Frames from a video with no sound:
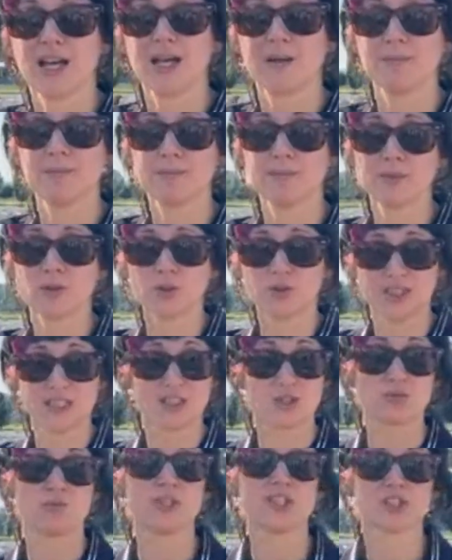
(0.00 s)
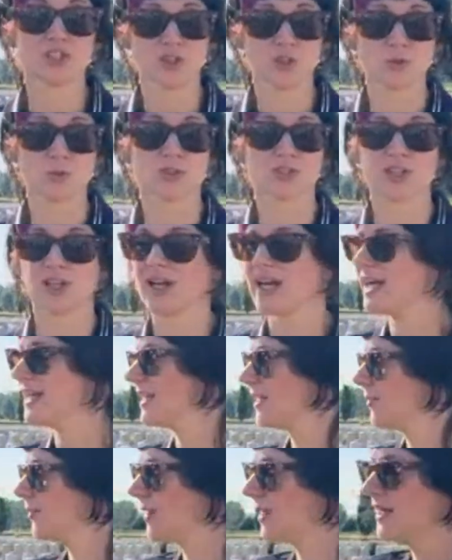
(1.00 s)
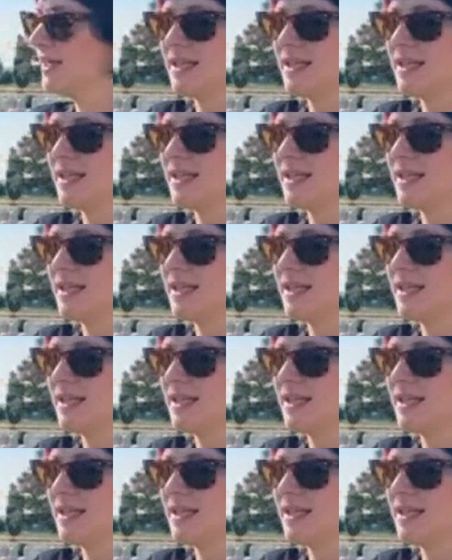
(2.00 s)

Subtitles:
on this original site. There were